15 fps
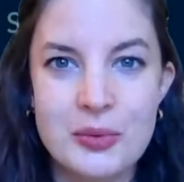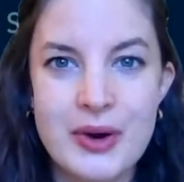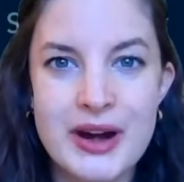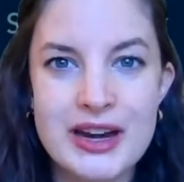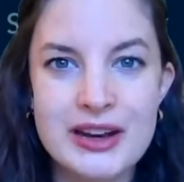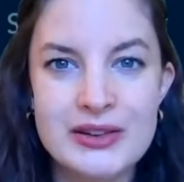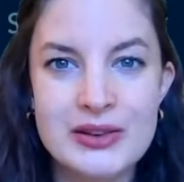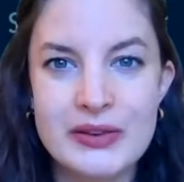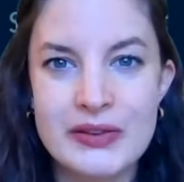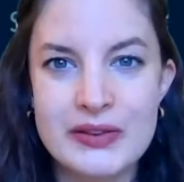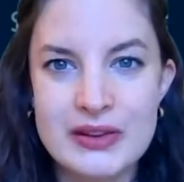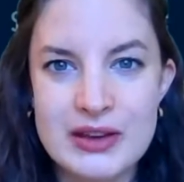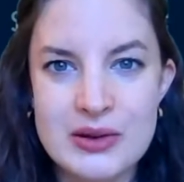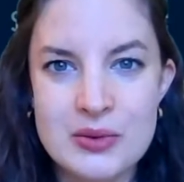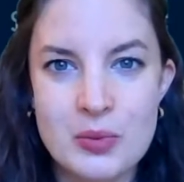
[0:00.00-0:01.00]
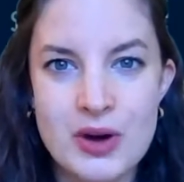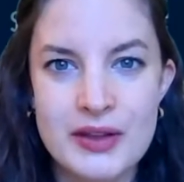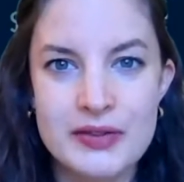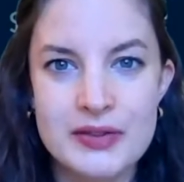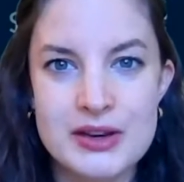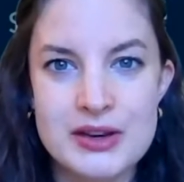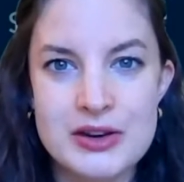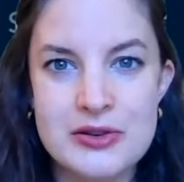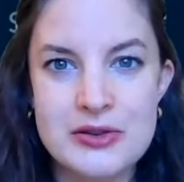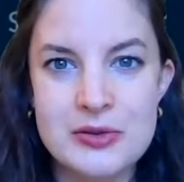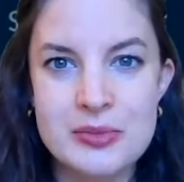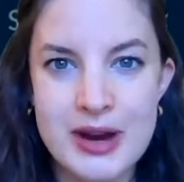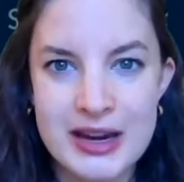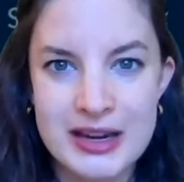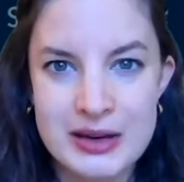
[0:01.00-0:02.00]
waiting to see what the
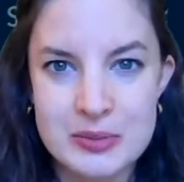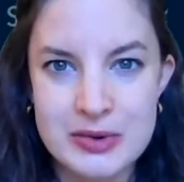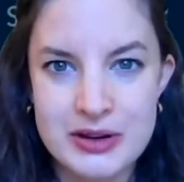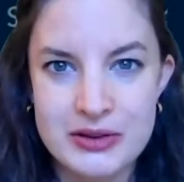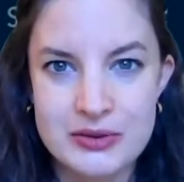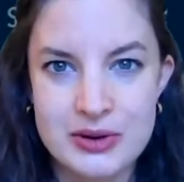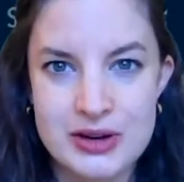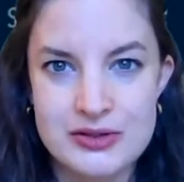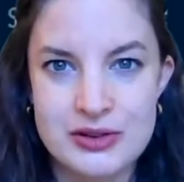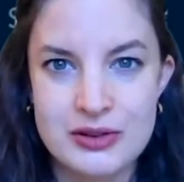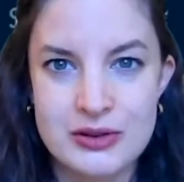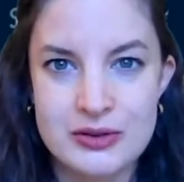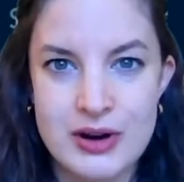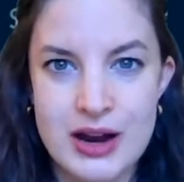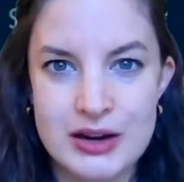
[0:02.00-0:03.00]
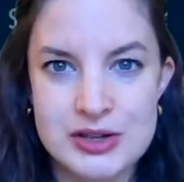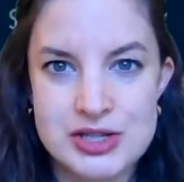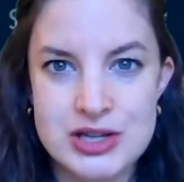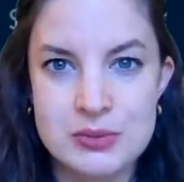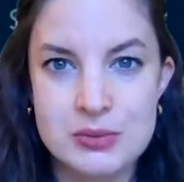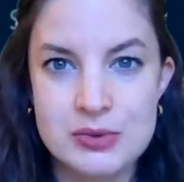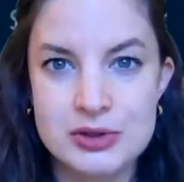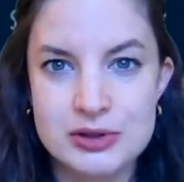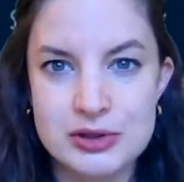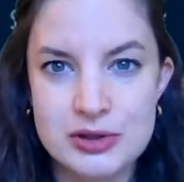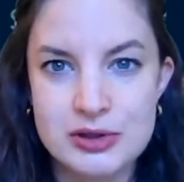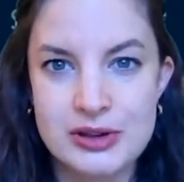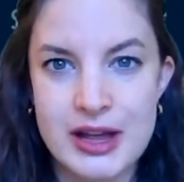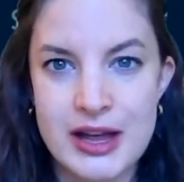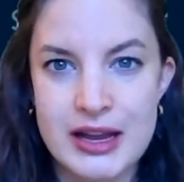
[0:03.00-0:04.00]
new Biden administration strategy will
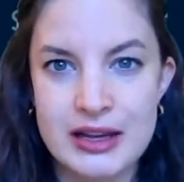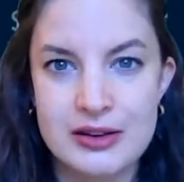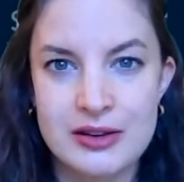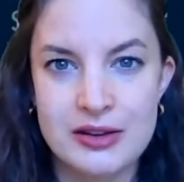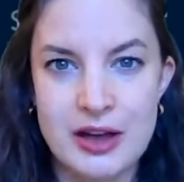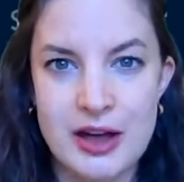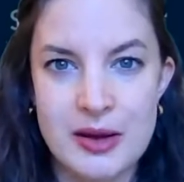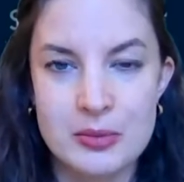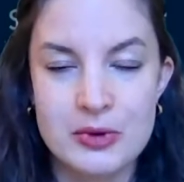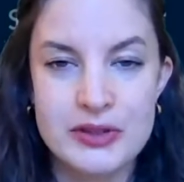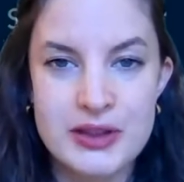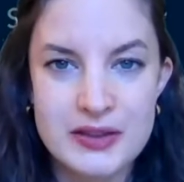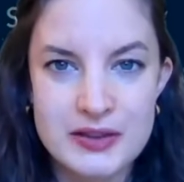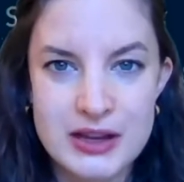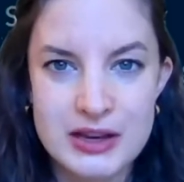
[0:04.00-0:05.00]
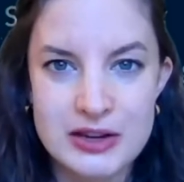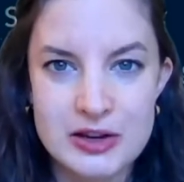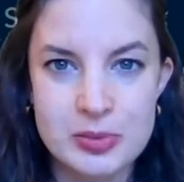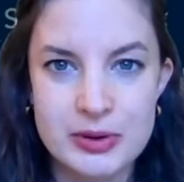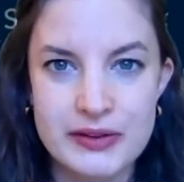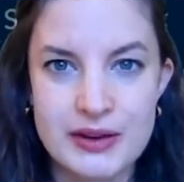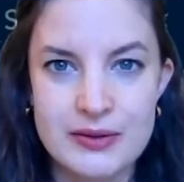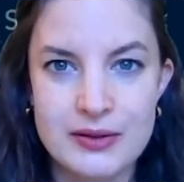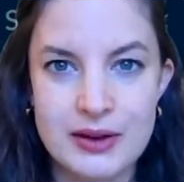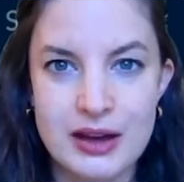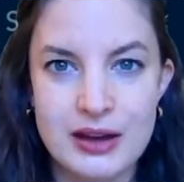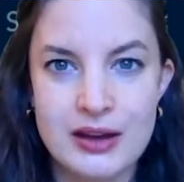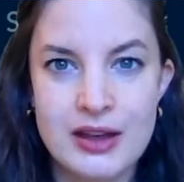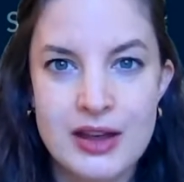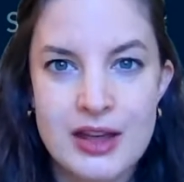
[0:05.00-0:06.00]
look like within the
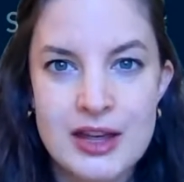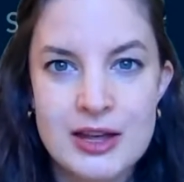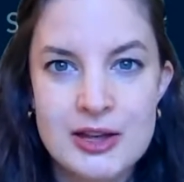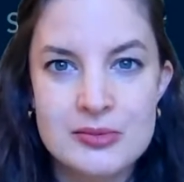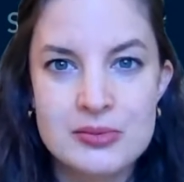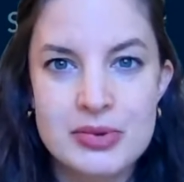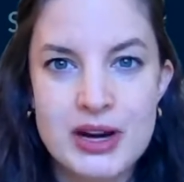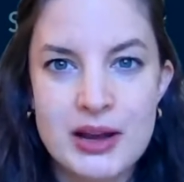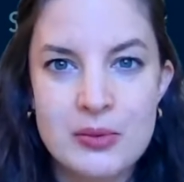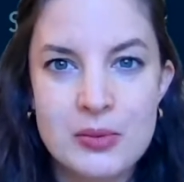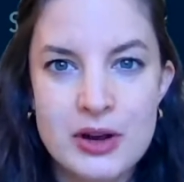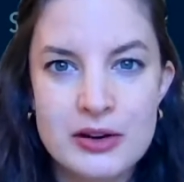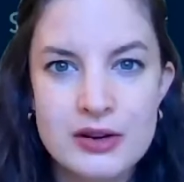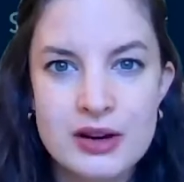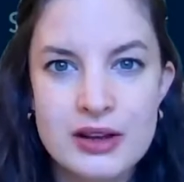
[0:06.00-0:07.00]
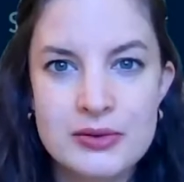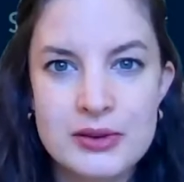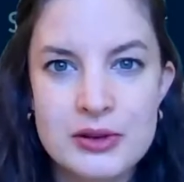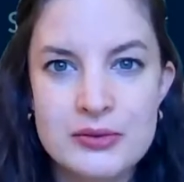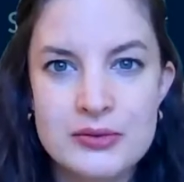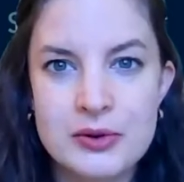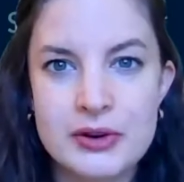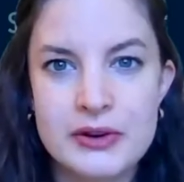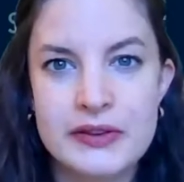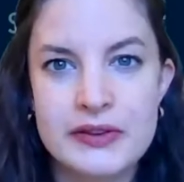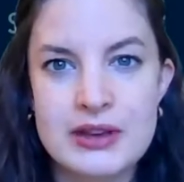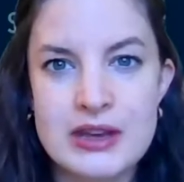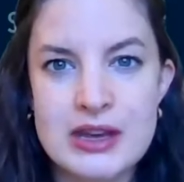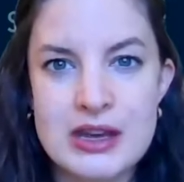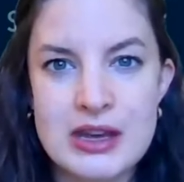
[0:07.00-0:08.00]
Indo-Pacific. But I wonder if you
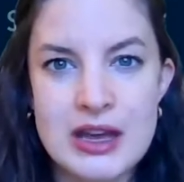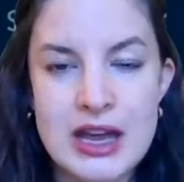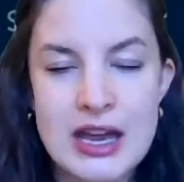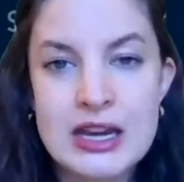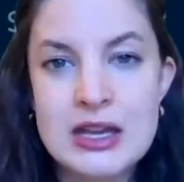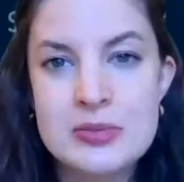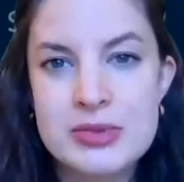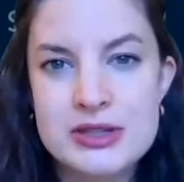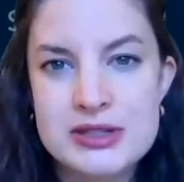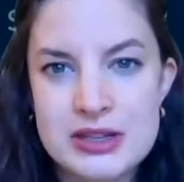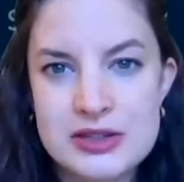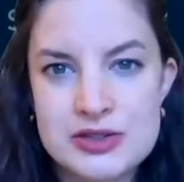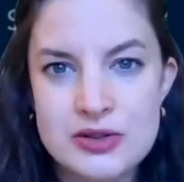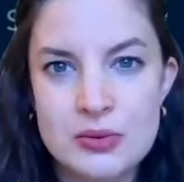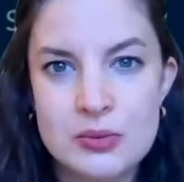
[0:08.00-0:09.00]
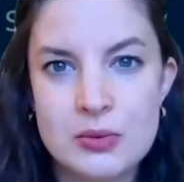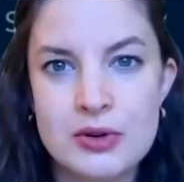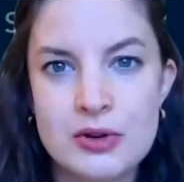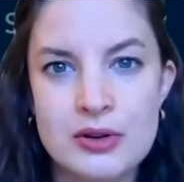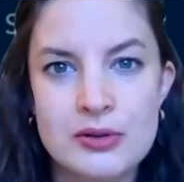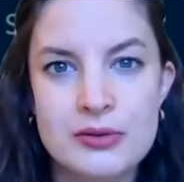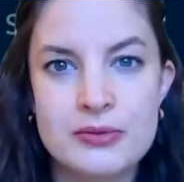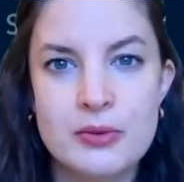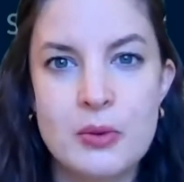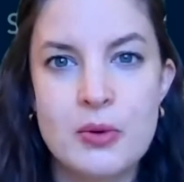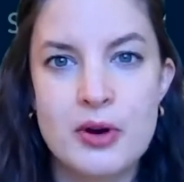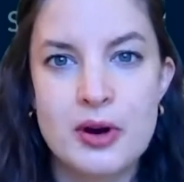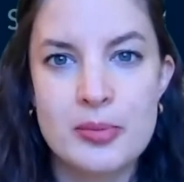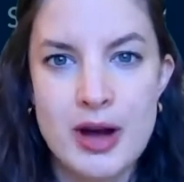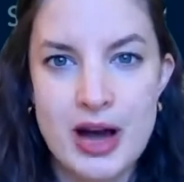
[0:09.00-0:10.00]
foresee any potential role
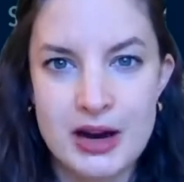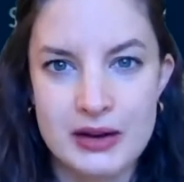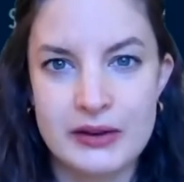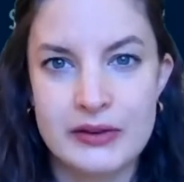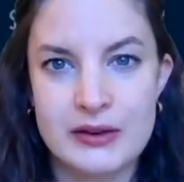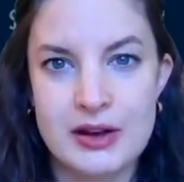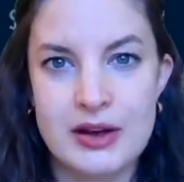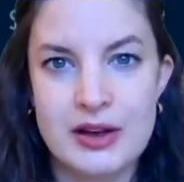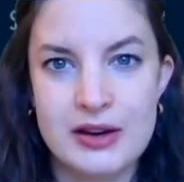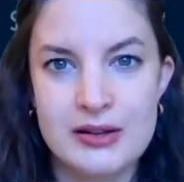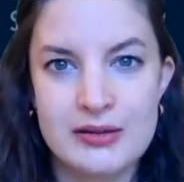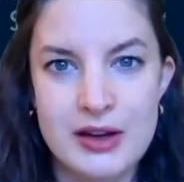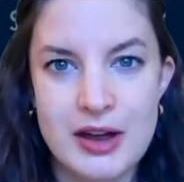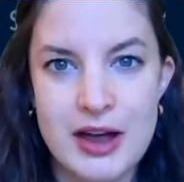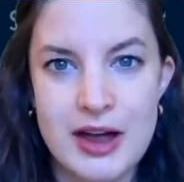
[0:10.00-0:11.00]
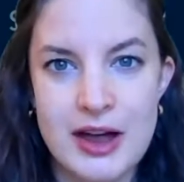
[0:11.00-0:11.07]
for Pakistan